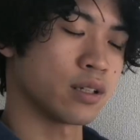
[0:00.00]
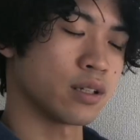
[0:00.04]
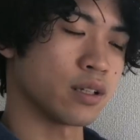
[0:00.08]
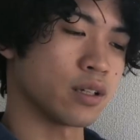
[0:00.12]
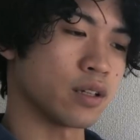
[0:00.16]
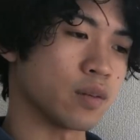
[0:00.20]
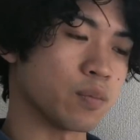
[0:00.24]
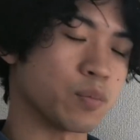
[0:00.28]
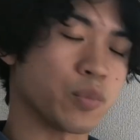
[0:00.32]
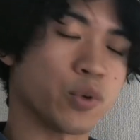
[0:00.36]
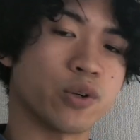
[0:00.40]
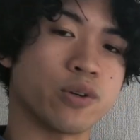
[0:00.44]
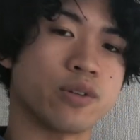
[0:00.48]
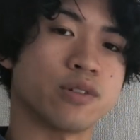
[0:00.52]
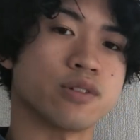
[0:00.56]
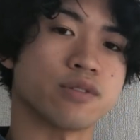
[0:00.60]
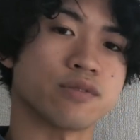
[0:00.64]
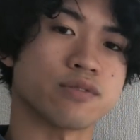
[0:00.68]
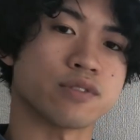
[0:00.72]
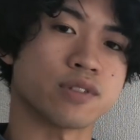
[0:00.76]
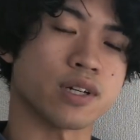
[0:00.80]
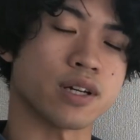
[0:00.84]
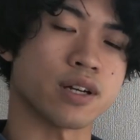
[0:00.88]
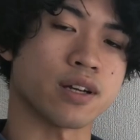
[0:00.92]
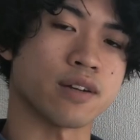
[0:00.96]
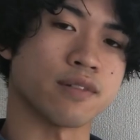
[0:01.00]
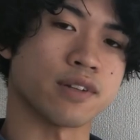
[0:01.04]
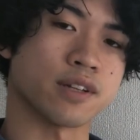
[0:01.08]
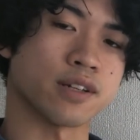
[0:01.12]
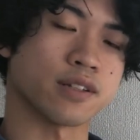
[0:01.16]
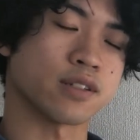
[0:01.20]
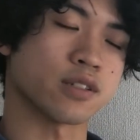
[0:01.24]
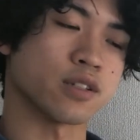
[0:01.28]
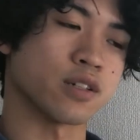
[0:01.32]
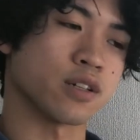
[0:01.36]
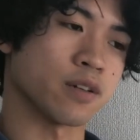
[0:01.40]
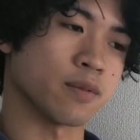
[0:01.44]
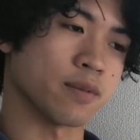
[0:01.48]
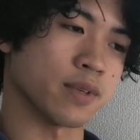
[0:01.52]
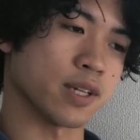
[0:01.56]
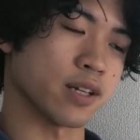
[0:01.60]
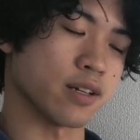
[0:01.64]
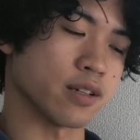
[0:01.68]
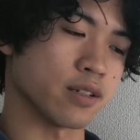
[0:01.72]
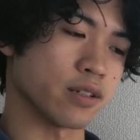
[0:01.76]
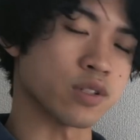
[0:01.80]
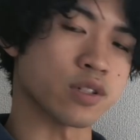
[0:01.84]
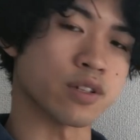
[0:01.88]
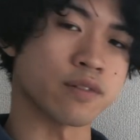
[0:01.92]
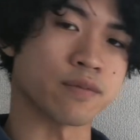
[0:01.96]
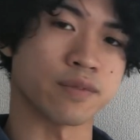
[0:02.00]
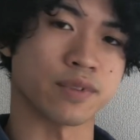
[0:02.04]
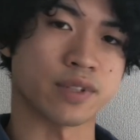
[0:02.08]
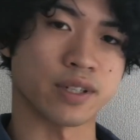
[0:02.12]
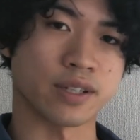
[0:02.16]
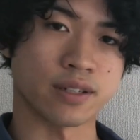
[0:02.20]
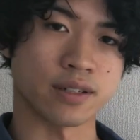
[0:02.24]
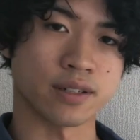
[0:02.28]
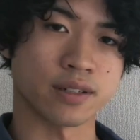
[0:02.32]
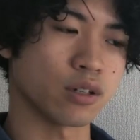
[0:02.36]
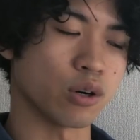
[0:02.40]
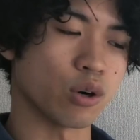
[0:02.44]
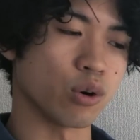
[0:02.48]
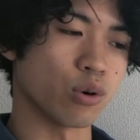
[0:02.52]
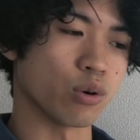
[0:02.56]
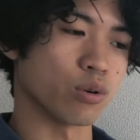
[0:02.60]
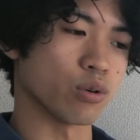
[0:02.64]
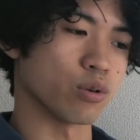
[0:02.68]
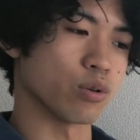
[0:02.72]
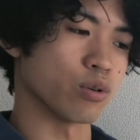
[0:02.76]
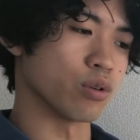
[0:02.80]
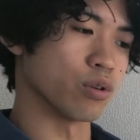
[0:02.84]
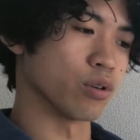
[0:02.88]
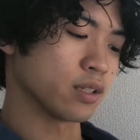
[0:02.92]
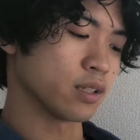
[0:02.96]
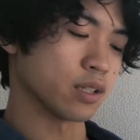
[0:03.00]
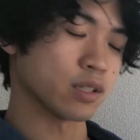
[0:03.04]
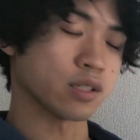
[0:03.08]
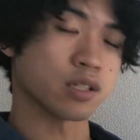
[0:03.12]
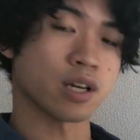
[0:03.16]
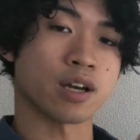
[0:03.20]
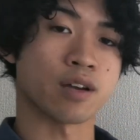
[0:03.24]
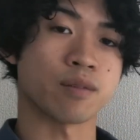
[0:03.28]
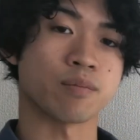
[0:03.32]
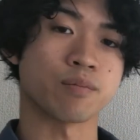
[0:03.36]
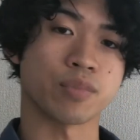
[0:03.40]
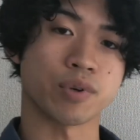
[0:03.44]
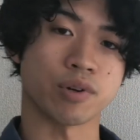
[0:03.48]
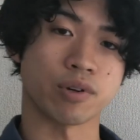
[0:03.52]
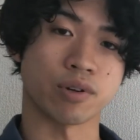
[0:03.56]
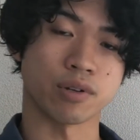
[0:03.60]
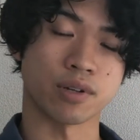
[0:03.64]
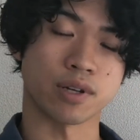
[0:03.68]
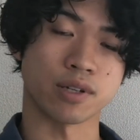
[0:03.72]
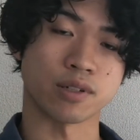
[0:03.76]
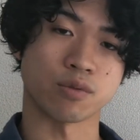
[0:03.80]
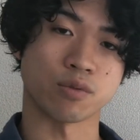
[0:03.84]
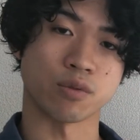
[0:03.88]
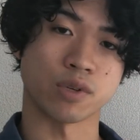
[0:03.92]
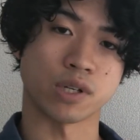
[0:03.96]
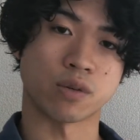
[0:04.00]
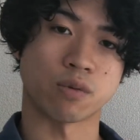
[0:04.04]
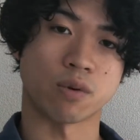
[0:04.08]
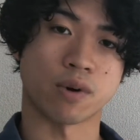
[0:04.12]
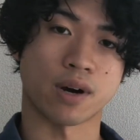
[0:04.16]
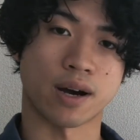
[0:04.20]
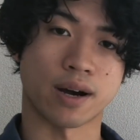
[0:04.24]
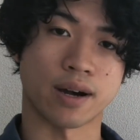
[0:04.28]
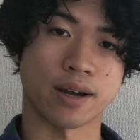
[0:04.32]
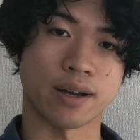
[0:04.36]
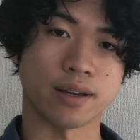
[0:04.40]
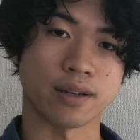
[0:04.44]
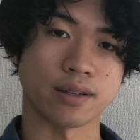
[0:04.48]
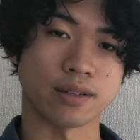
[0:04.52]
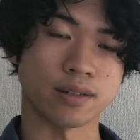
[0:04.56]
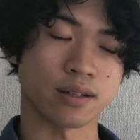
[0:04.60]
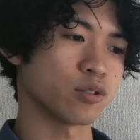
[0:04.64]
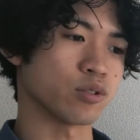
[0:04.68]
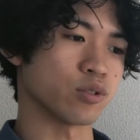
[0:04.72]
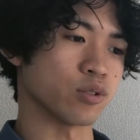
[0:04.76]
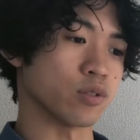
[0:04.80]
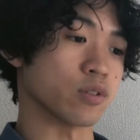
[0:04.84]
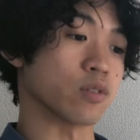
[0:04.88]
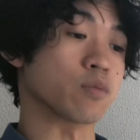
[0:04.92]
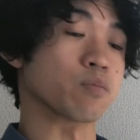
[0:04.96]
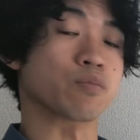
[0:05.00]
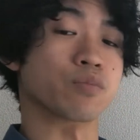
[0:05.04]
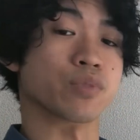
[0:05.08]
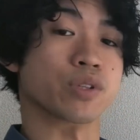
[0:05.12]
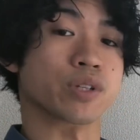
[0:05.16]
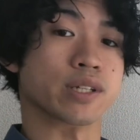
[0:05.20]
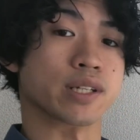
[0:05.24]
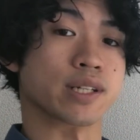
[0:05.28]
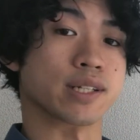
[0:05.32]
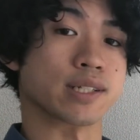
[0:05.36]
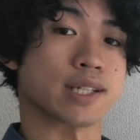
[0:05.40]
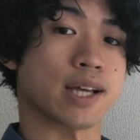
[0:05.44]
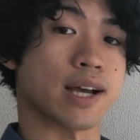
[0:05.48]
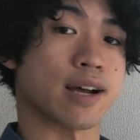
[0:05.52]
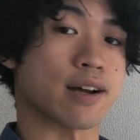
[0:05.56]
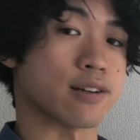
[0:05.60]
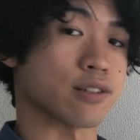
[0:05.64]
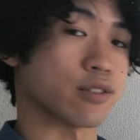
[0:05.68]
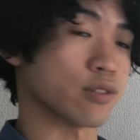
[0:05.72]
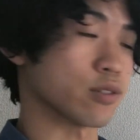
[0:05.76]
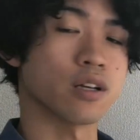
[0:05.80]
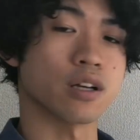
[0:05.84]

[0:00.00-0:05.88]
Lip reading: a point of time that terminates something or the time period that's required to complete a task.